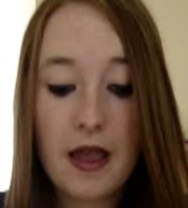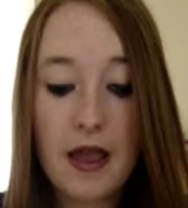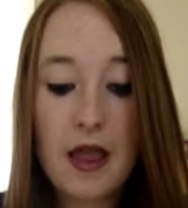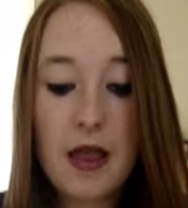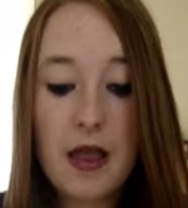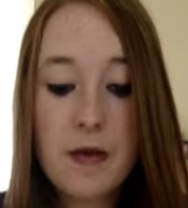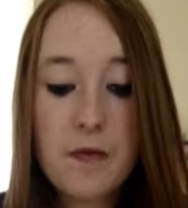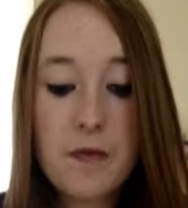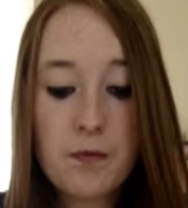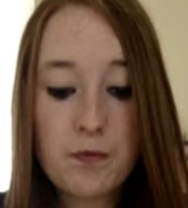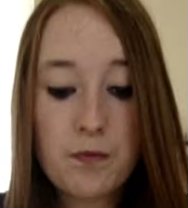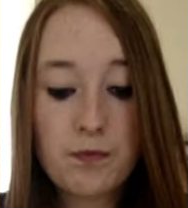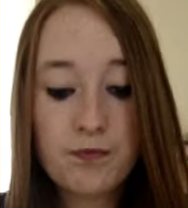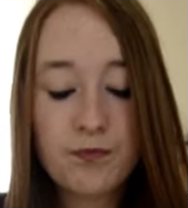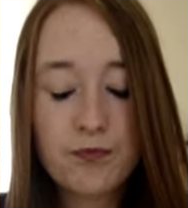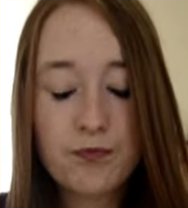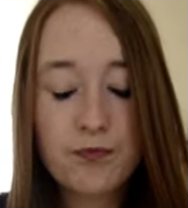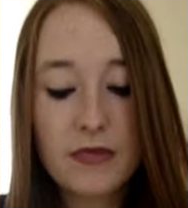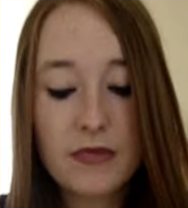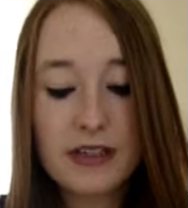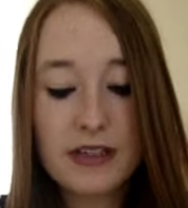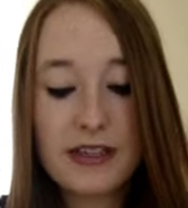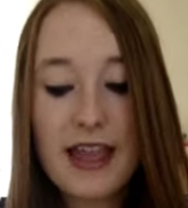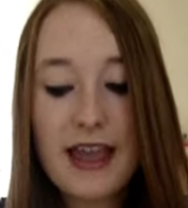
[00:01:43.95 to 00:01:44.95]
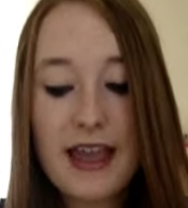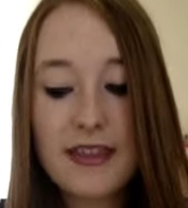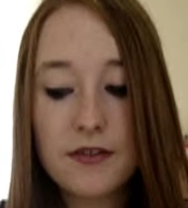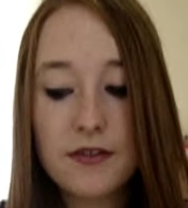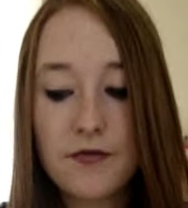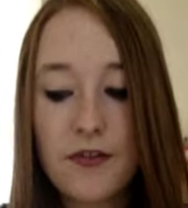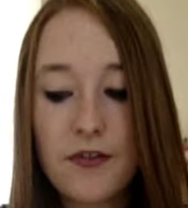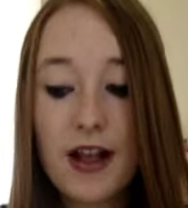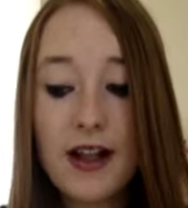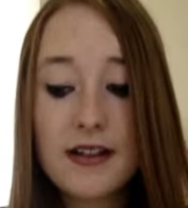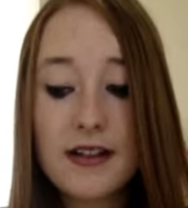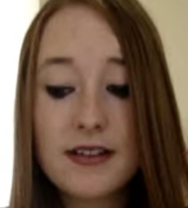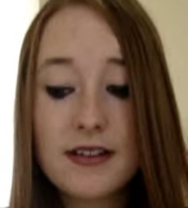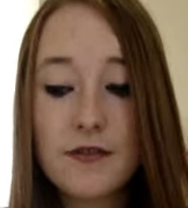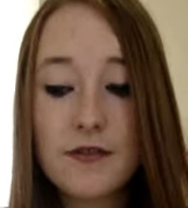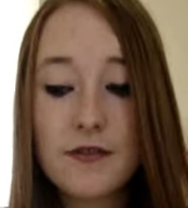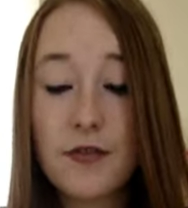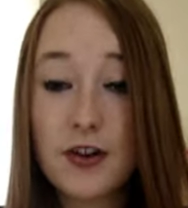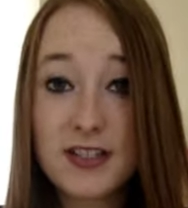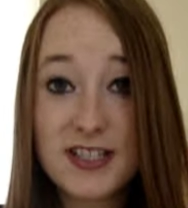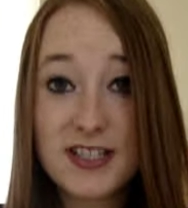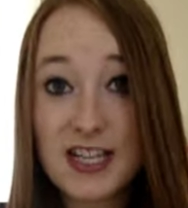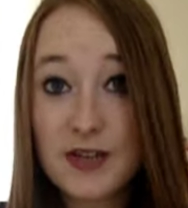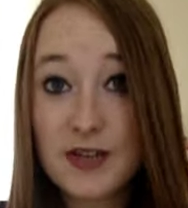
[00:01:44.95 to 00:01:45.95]
Um, yeah, the fact, the
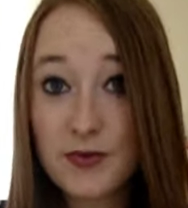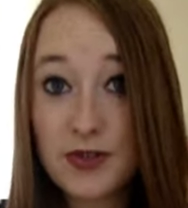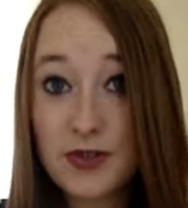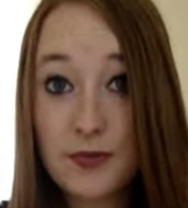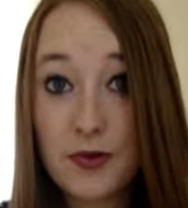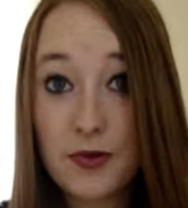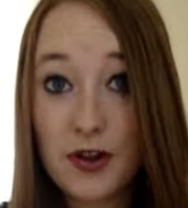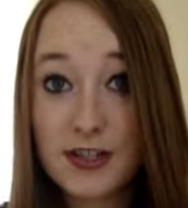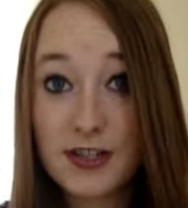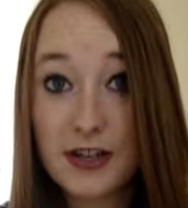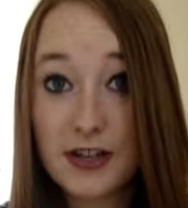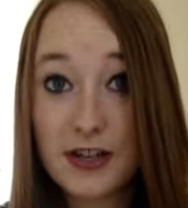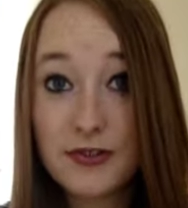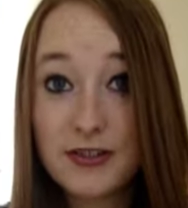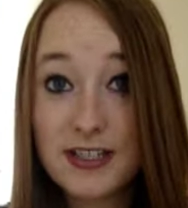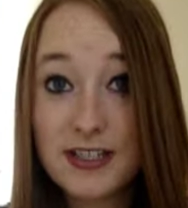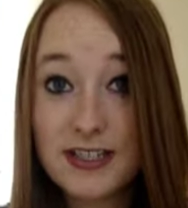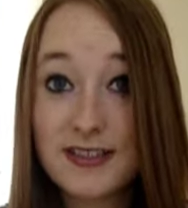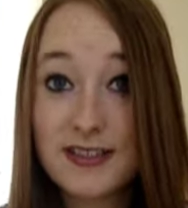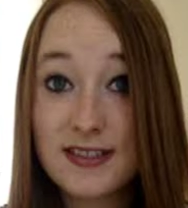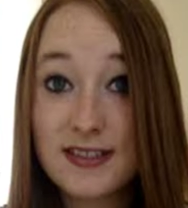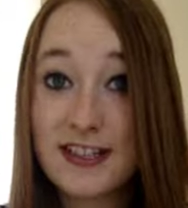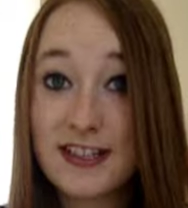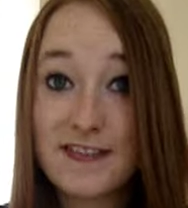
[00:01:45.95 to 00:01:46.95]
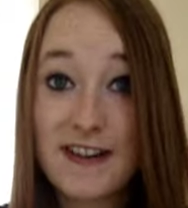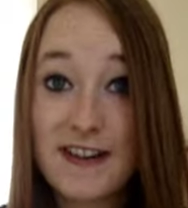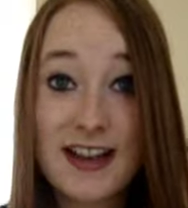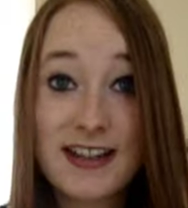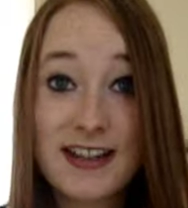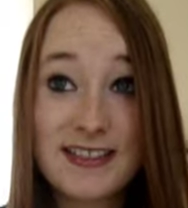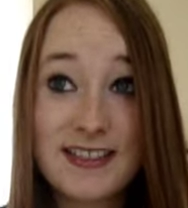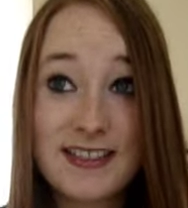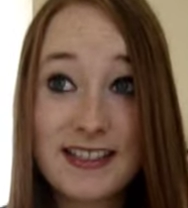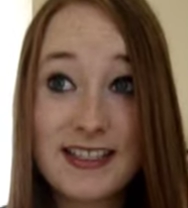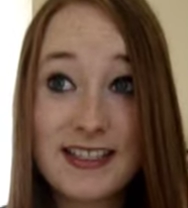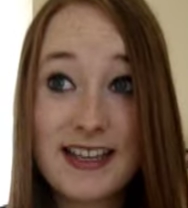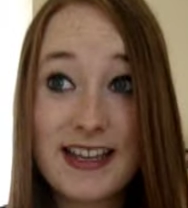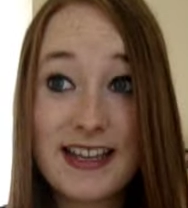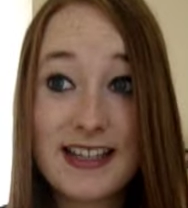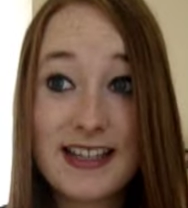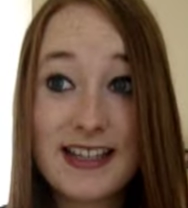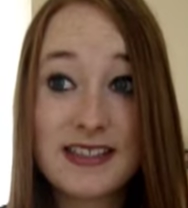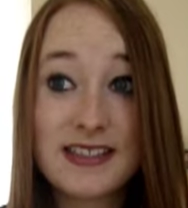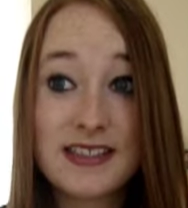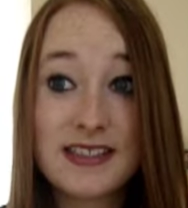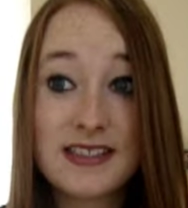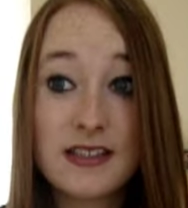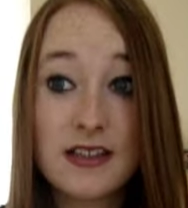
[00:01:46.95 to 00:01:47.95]
first thing I want to point out is the directing
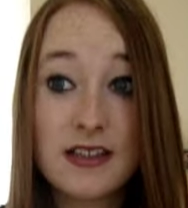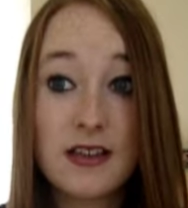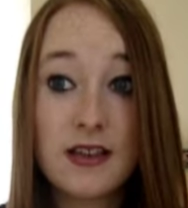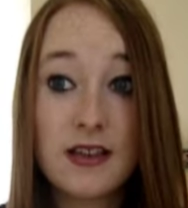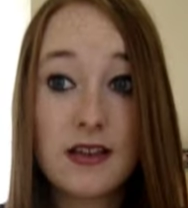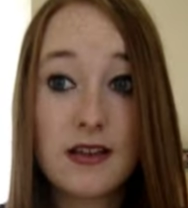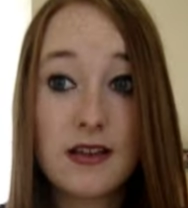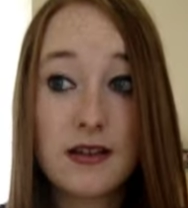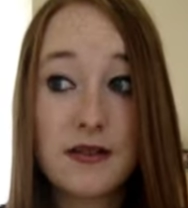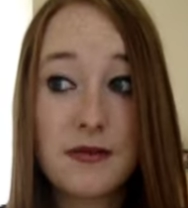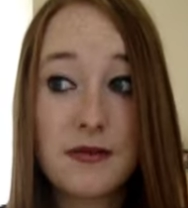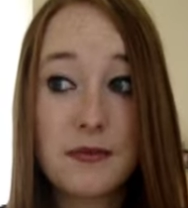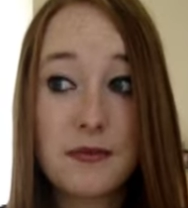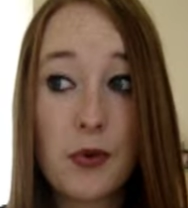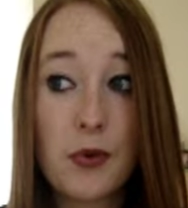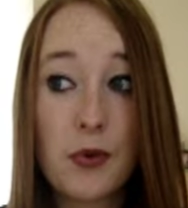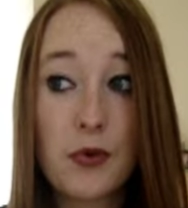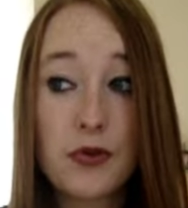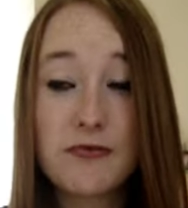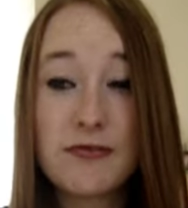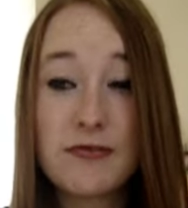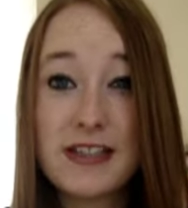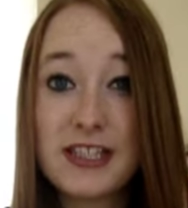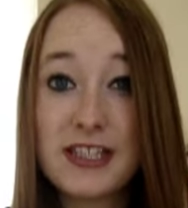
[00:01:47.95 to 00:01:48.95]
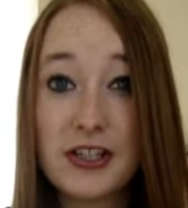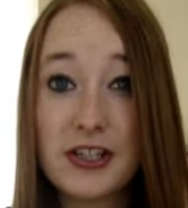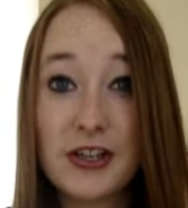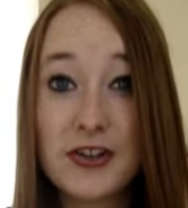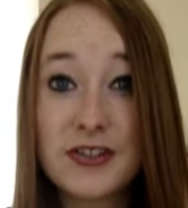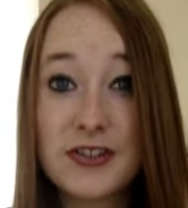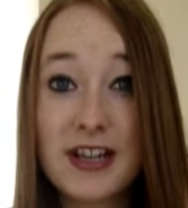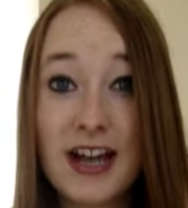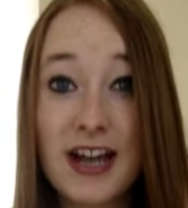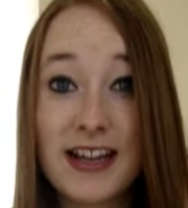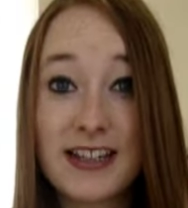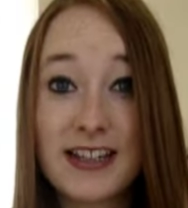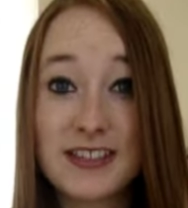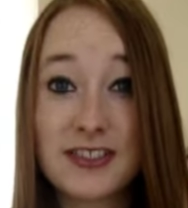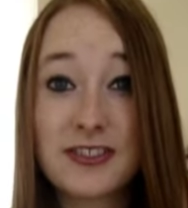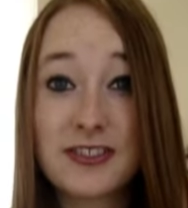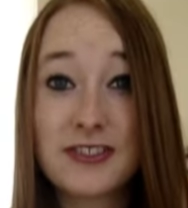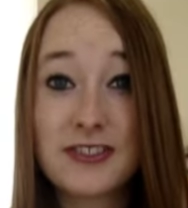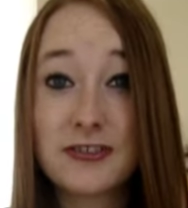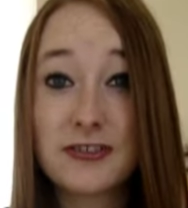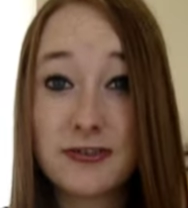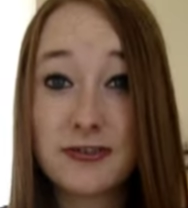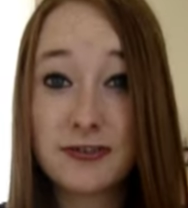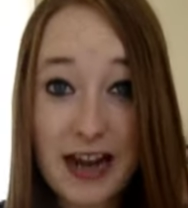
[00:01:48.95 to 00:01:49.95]
is both really good and
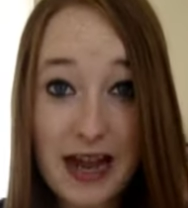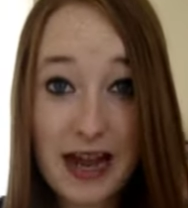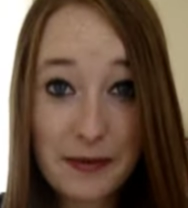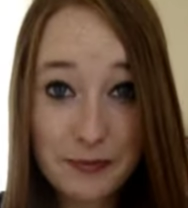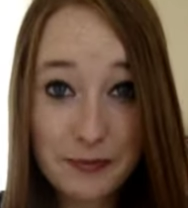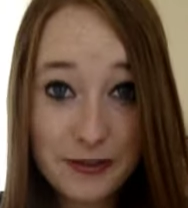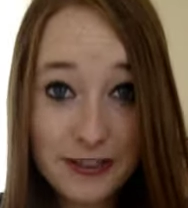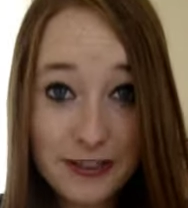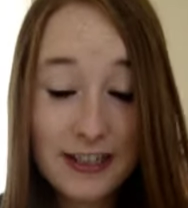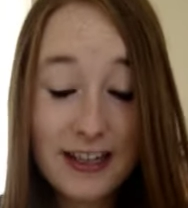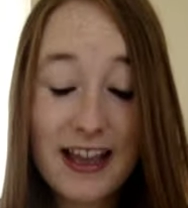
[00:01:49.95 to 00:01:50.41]
crap.